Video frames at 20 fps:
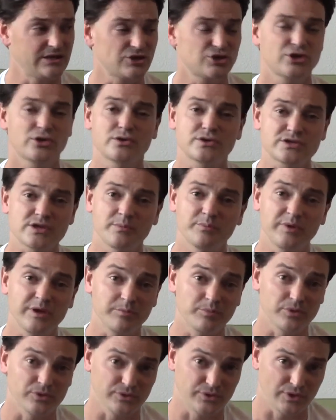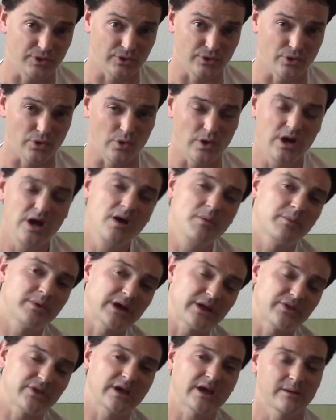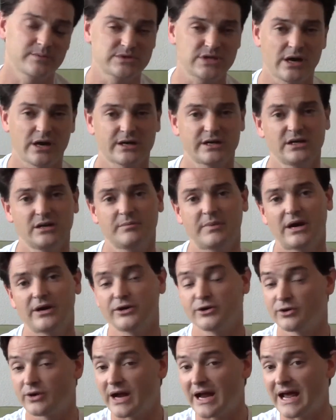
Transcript: Sure, some people do, but I think I'm talking about your